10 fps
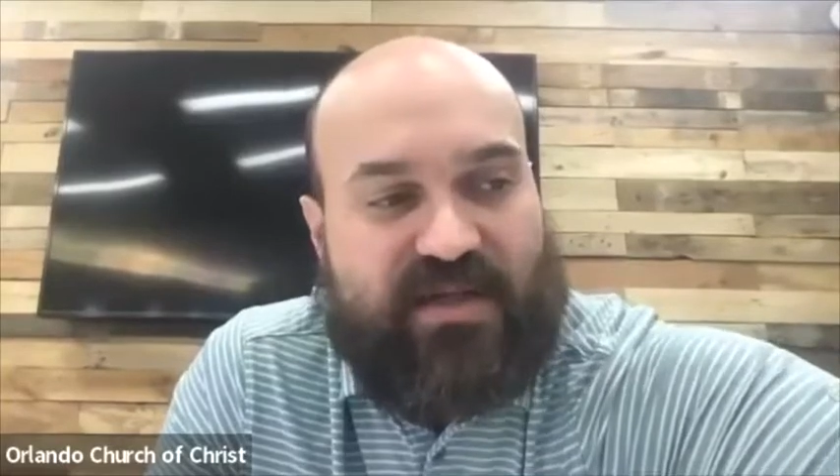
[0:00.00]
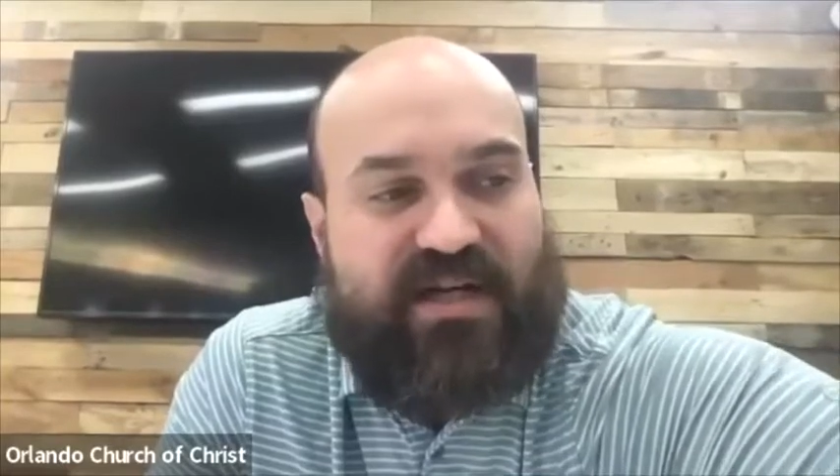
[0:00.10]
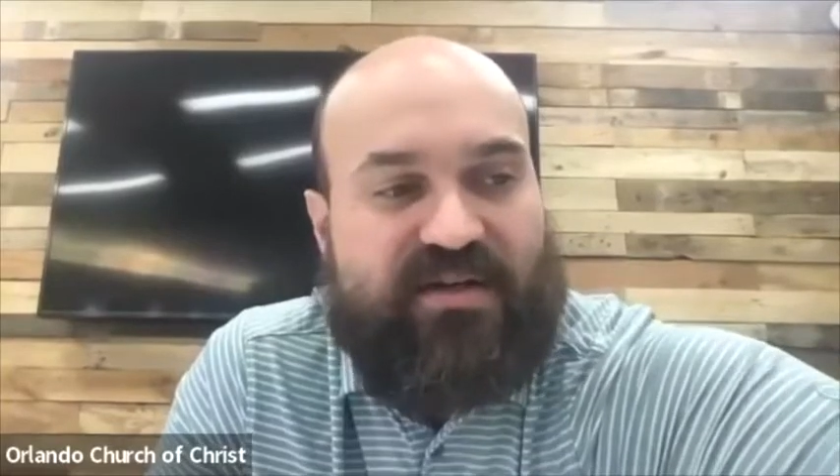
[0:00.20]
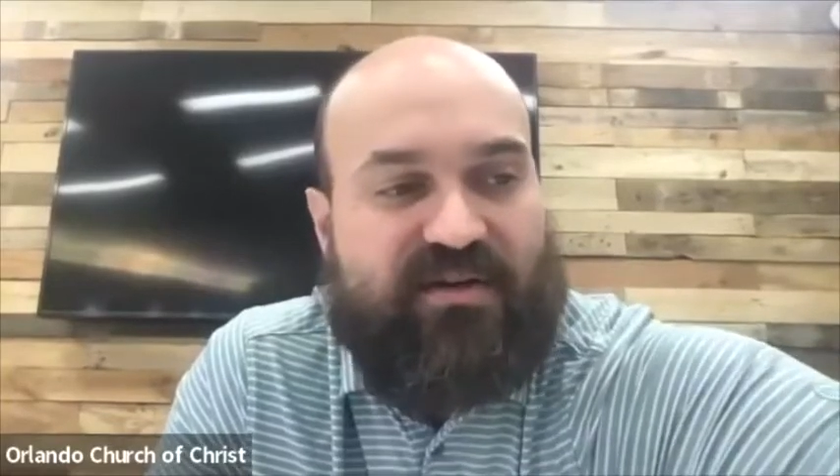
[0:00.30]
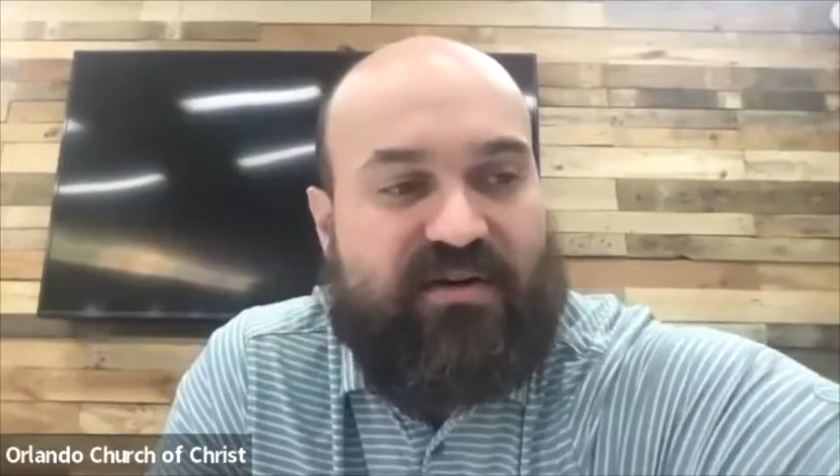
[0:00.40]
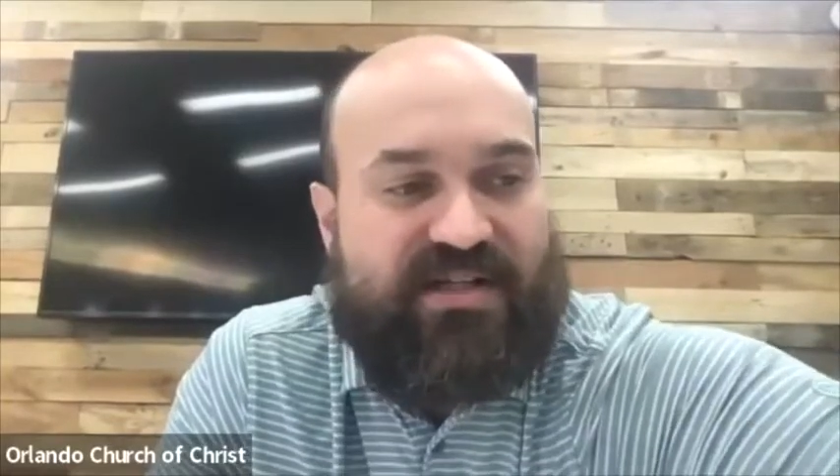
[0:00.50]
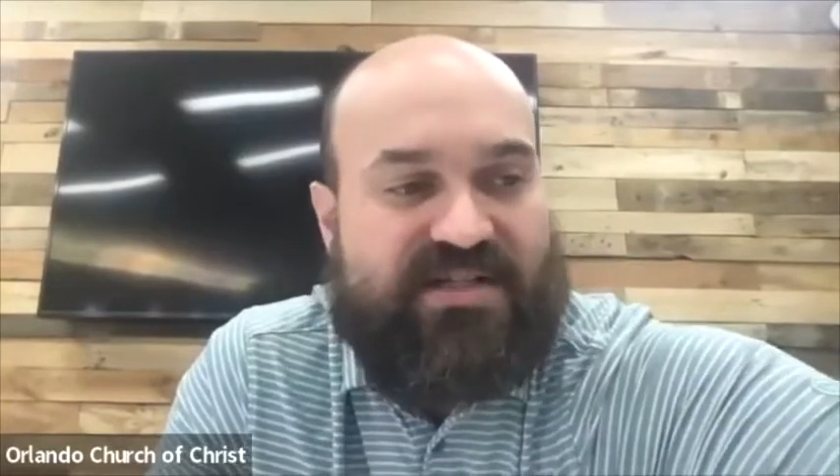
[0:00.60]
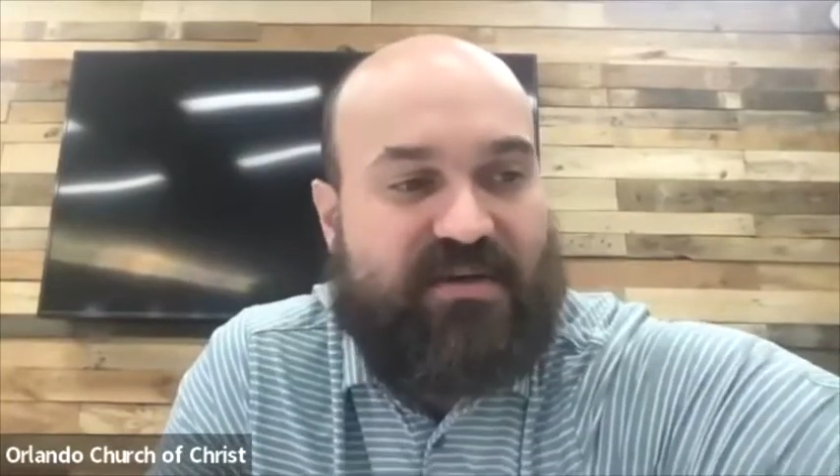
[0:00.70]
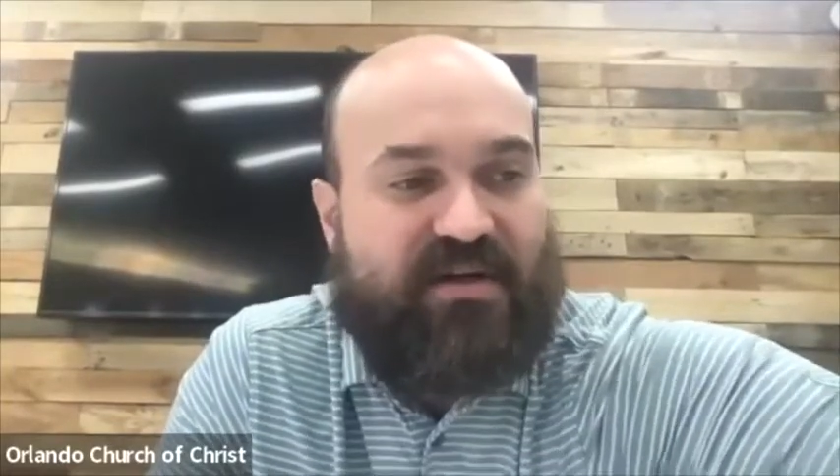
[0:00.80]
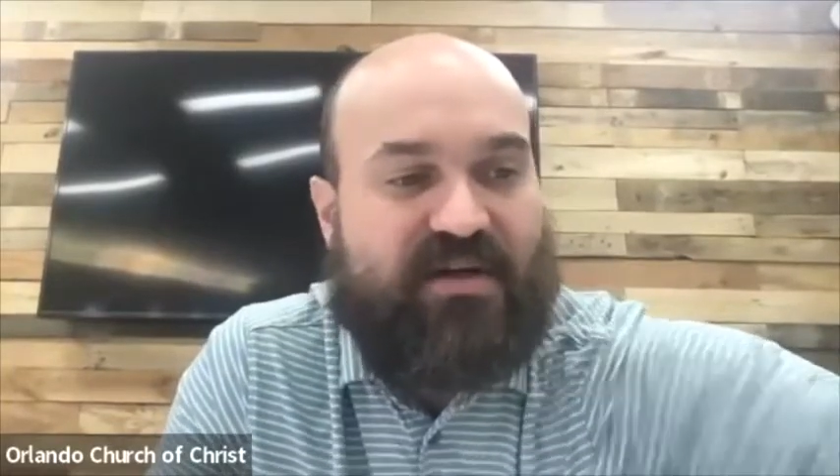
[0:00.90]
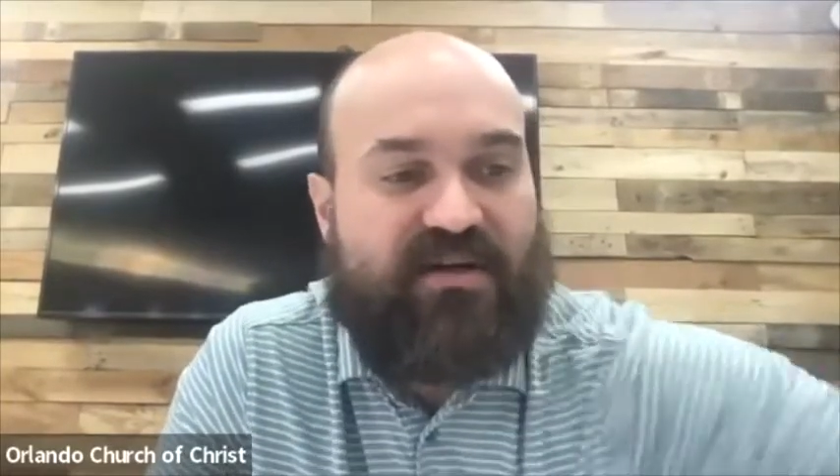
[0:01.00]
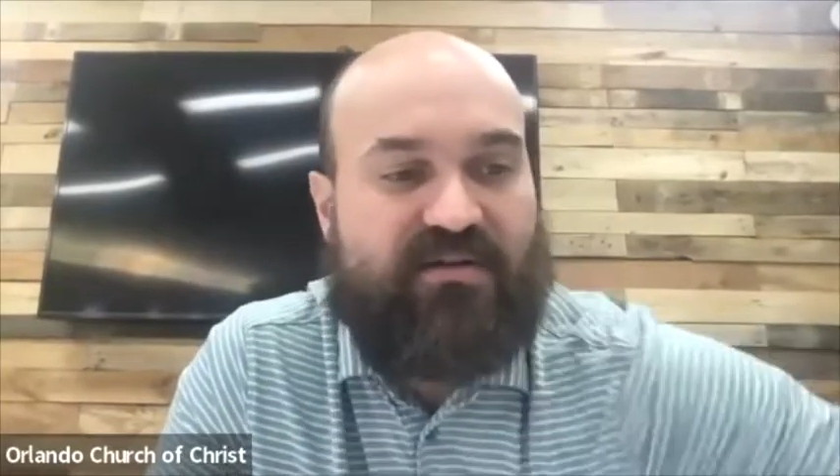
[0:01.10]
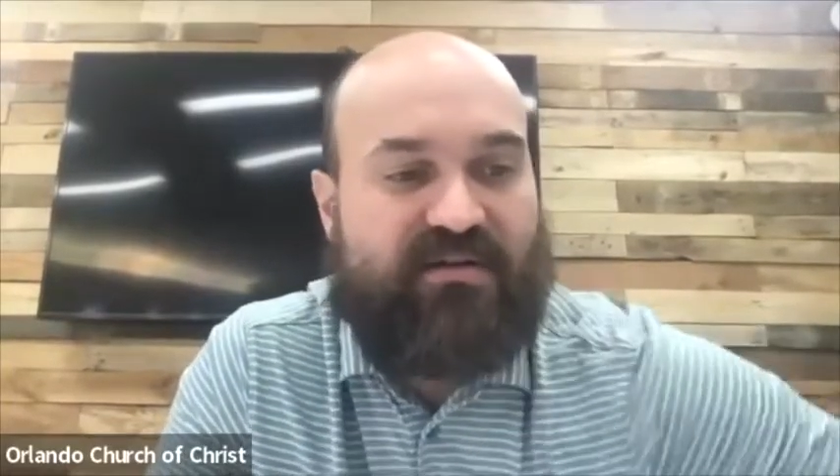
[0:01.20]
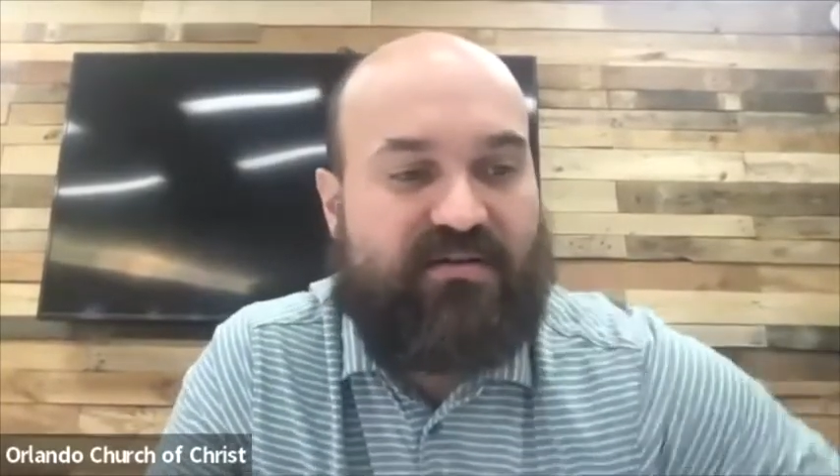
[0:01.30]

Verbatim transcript: But I know God's Spirit,